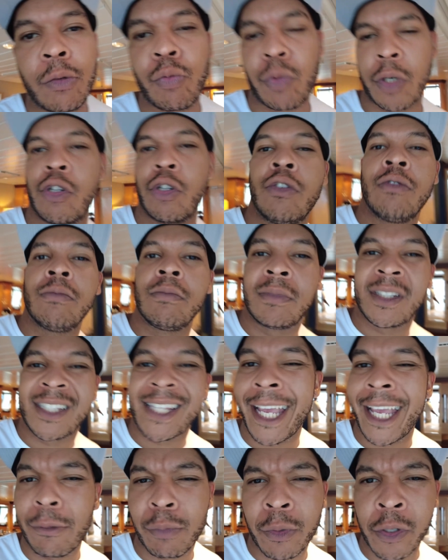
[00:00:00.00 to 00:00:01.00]
room,
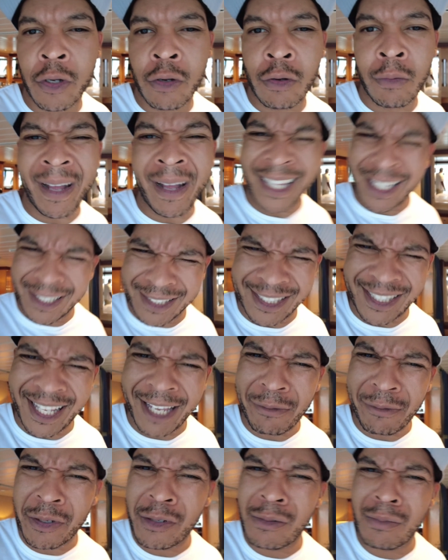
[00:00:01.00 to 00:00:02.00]
stateroom. I think it's
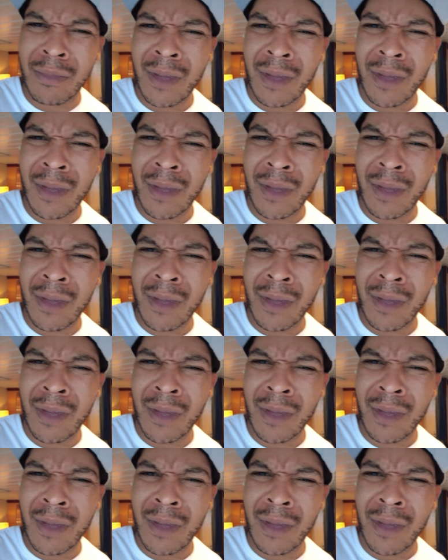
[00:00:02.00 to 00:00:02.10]
stateroom.